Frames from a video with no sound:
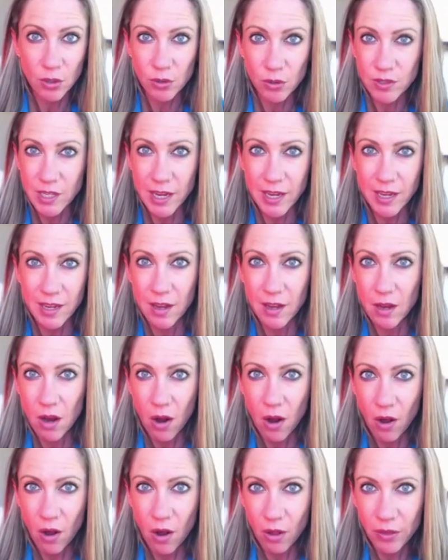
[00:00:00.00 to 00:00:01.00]
So there's like
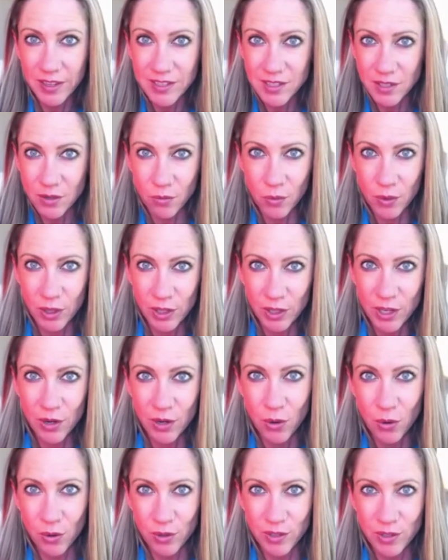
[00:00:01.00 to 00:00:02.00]
all these really
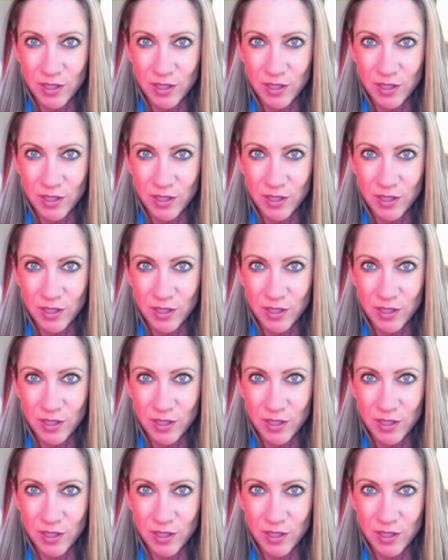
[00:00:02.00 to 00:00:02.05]
cool